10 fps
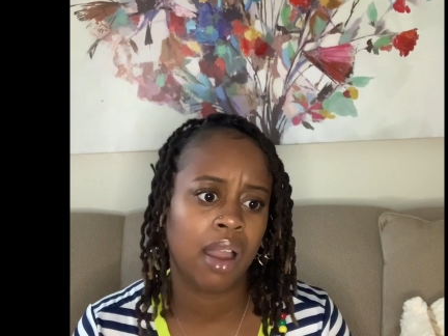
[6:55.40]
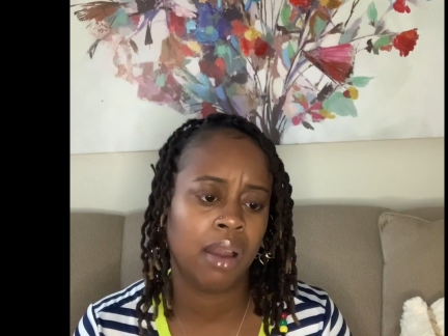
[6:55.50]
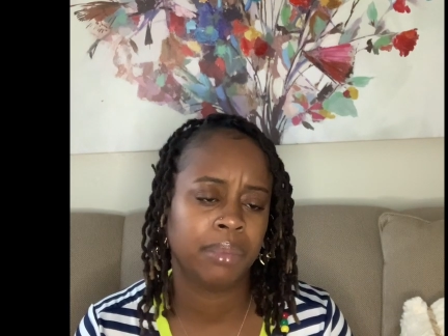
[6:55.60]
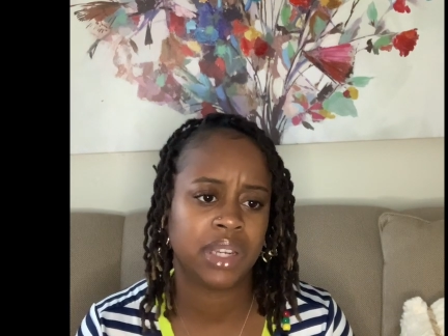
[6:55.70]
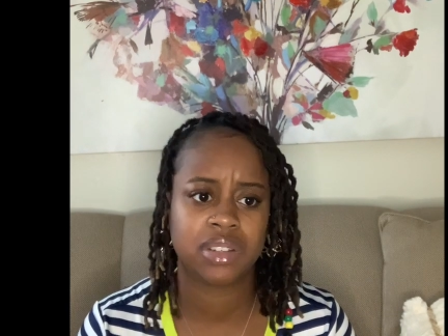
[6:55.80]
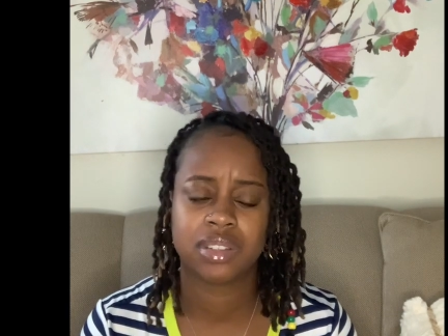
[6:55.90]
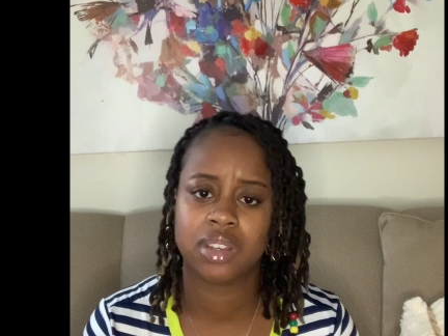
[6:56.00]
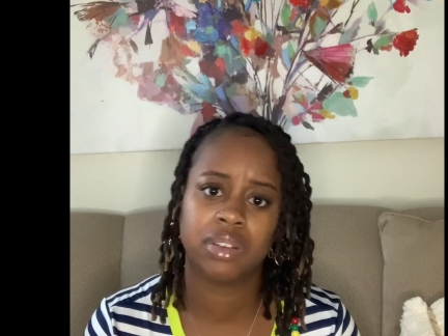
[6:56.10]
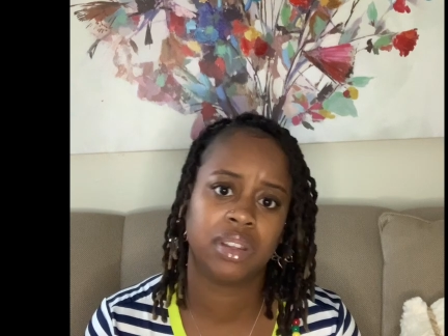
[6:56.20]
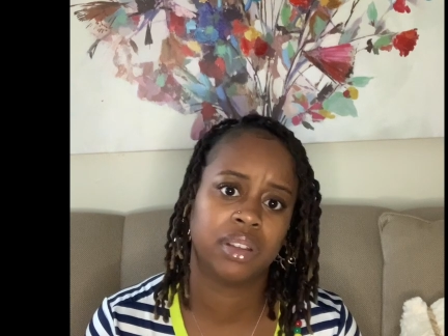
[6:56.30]
They just
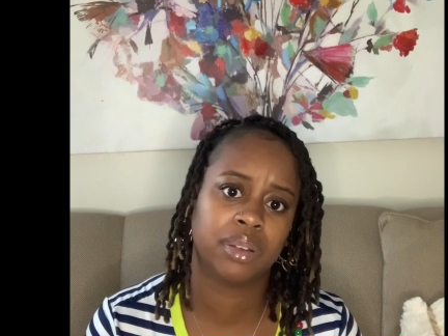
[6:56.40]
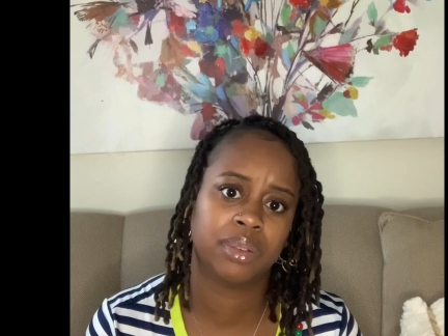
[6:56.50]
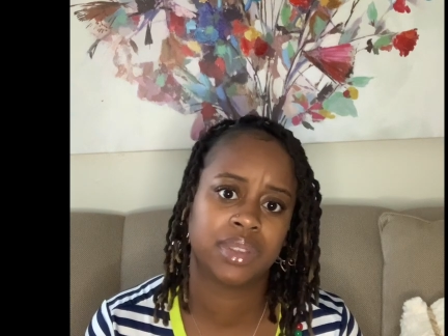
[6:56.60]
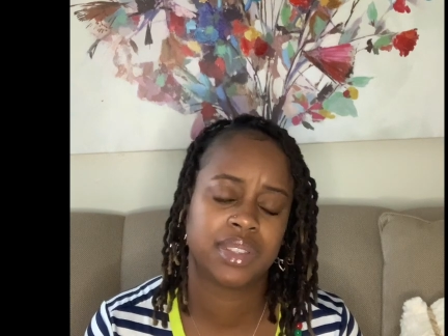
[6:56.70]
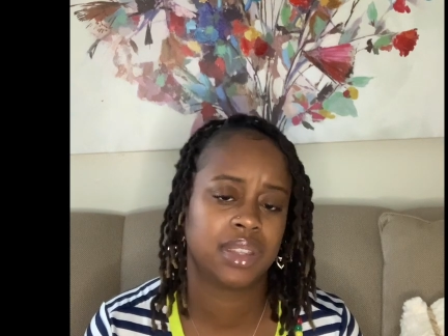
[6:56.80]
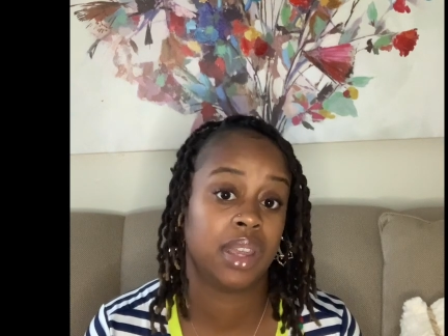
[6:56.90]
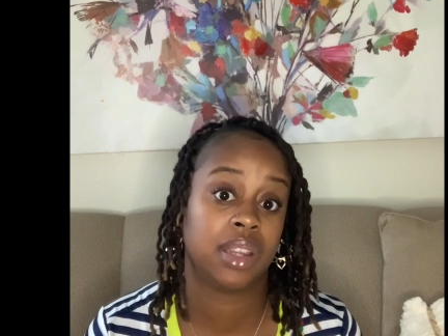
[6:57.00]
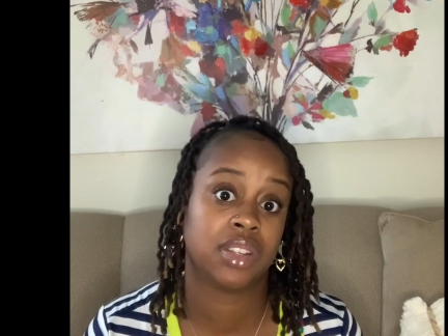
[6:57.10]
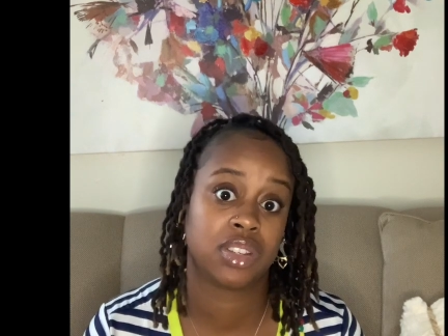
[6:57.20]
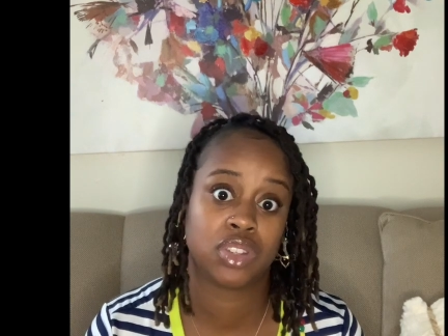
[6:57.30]
told
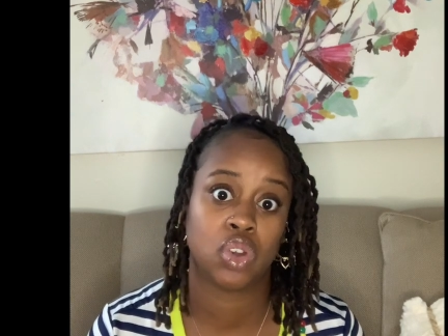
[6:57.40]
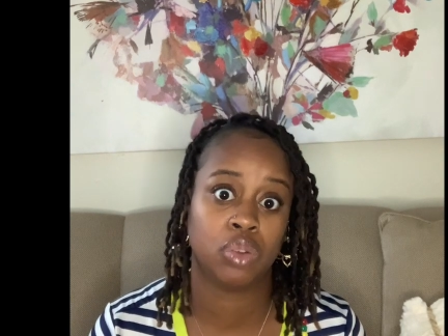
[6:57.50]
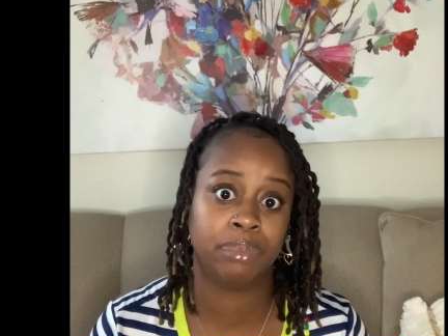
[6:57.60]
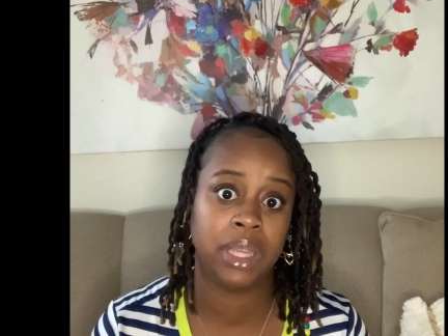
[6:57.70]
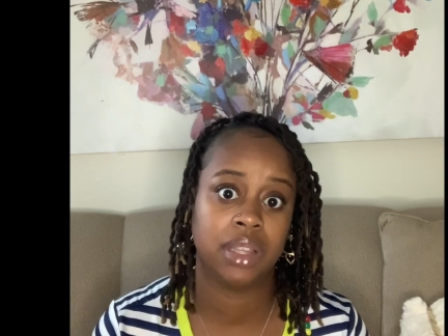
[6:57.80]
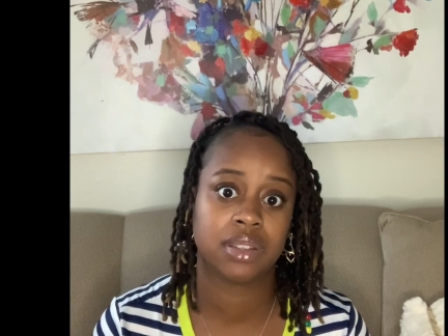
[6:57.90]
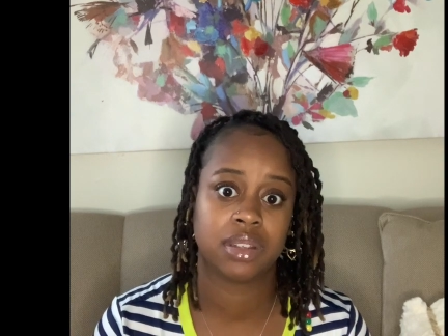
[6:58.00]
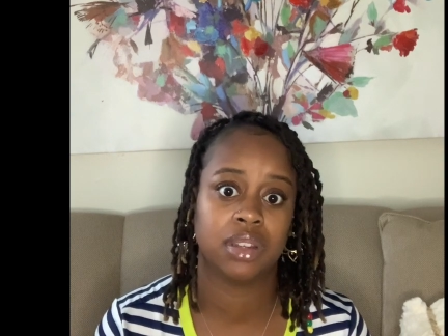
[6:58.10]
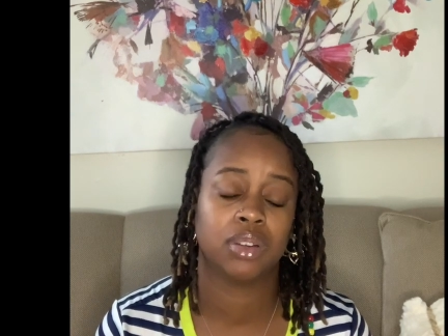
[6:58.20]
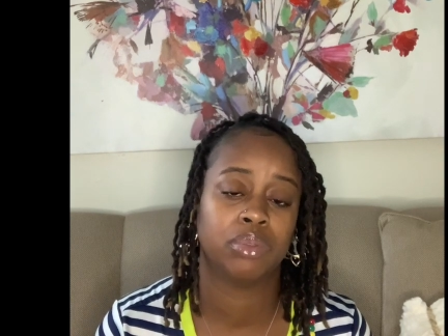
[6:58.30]
me
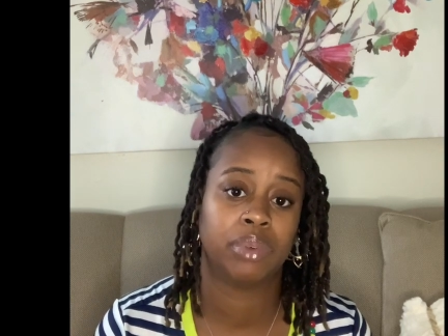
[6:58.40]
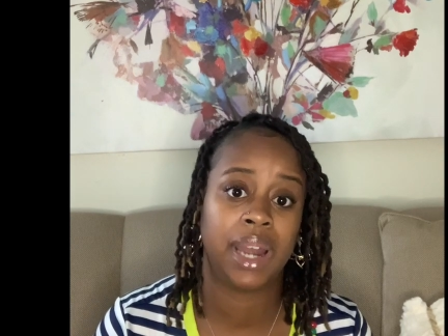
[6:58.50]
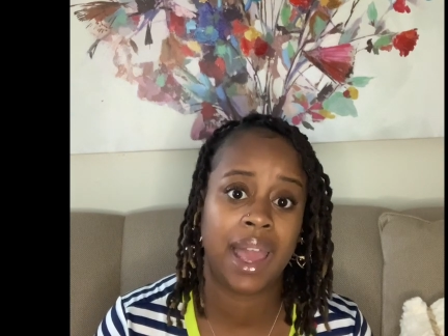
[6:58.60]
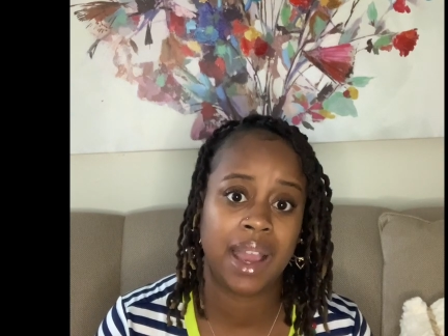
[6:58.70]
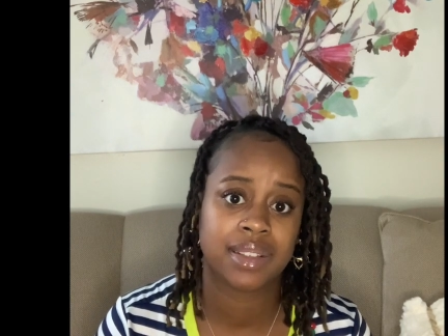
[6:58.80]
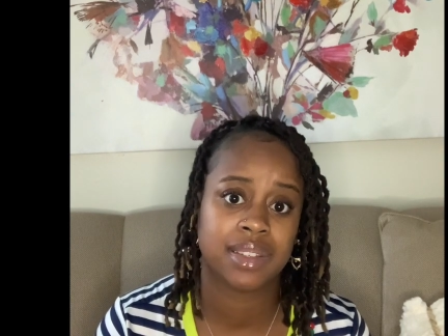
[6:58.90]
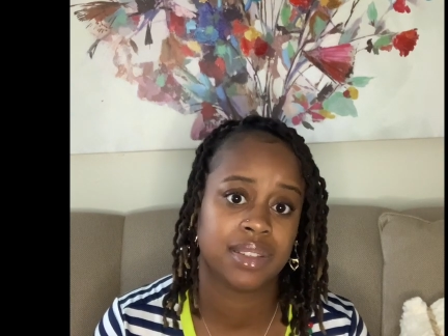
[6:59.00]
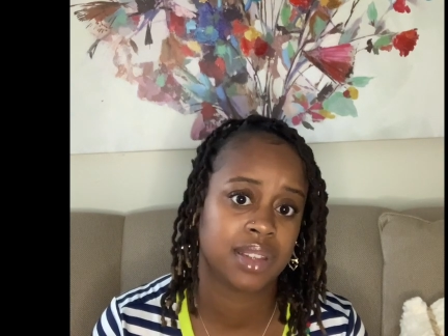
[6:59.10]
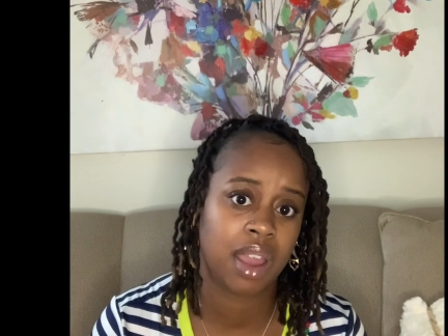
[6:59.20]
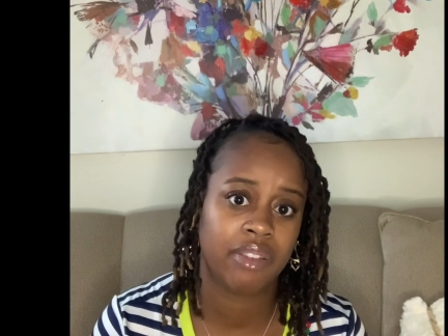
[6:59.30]
to, relax and
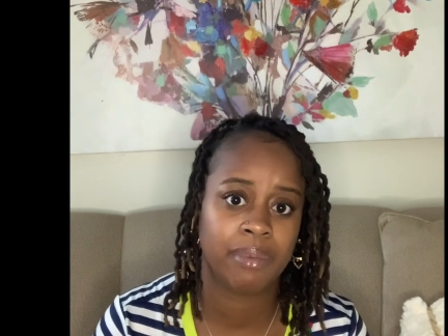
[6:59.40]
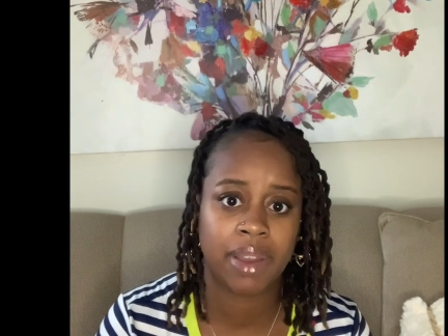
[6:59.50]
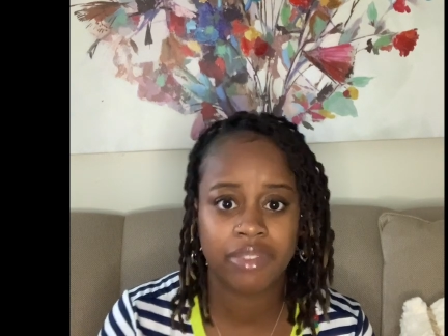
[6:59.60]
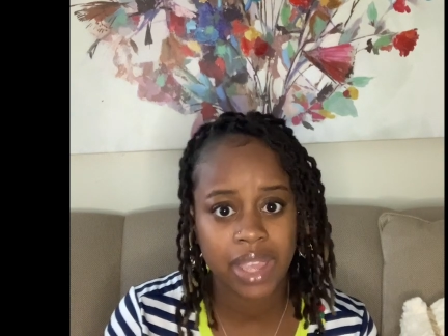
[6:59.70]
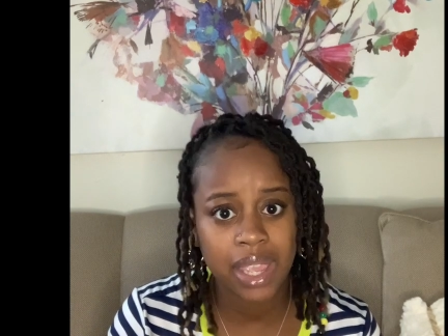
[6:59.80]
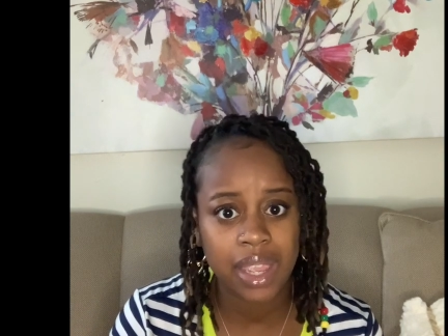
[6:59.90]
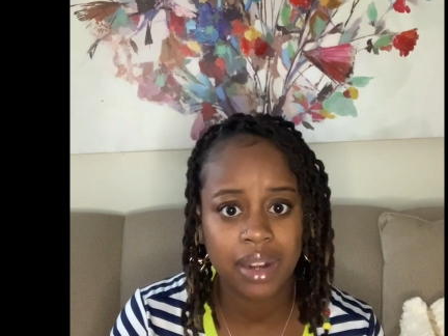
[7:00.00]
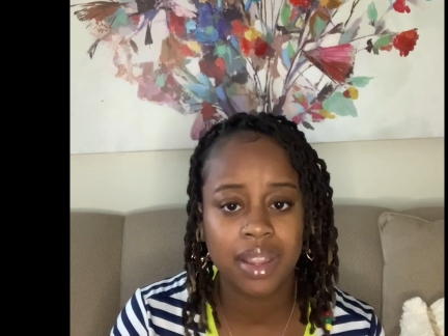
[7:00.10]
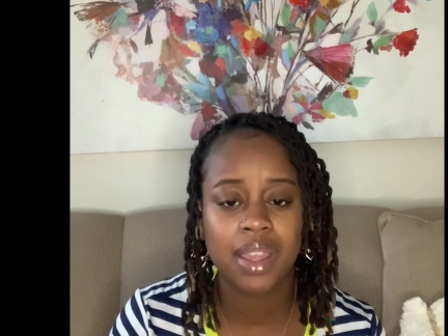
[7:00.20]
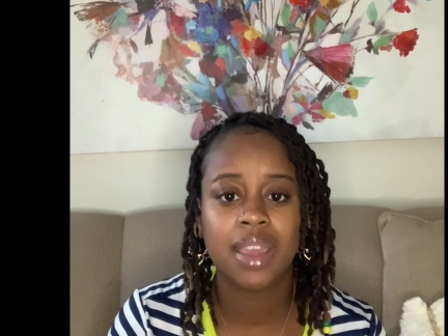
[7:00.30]
stay off my feet,
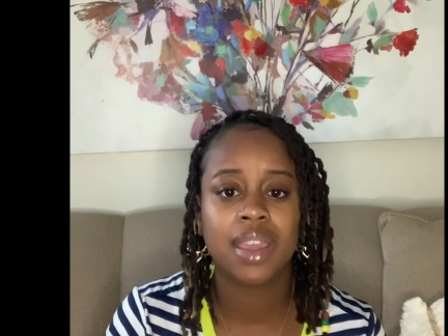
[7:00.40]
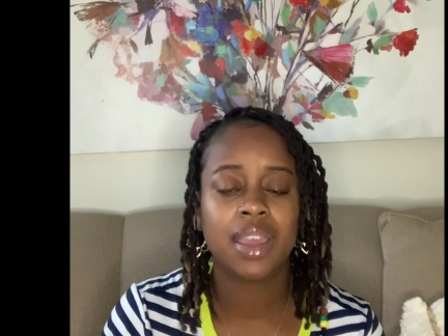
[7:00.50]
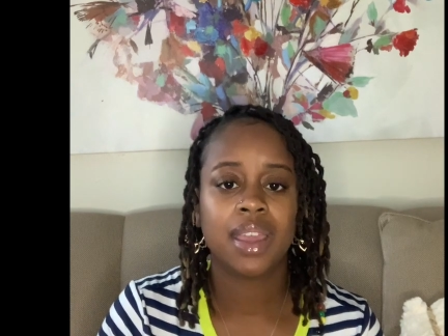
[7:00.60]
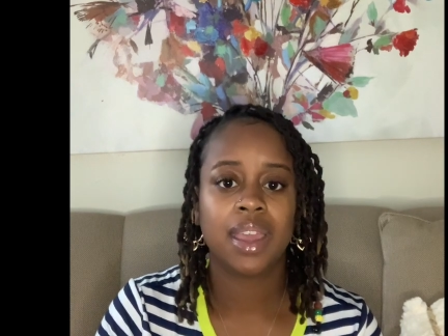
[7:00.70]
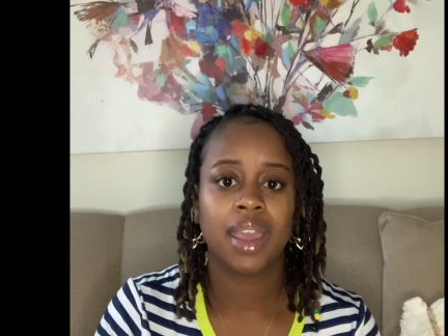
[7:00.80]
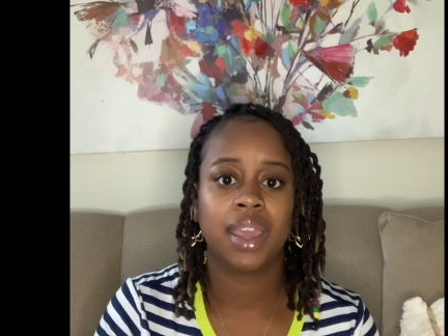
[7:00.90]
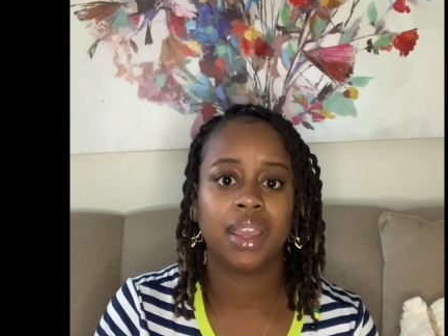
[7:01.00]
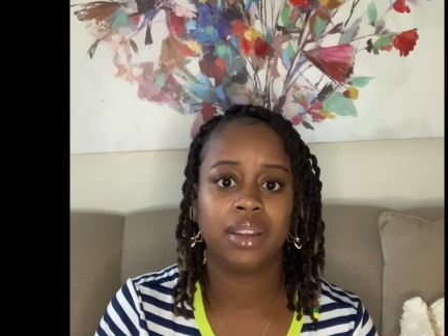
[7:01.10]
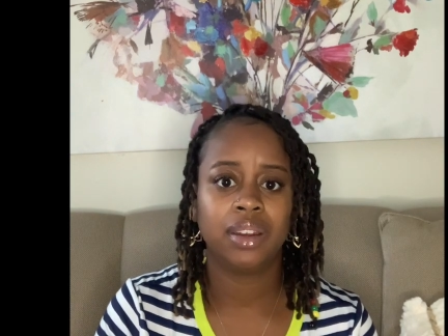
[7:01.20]
and,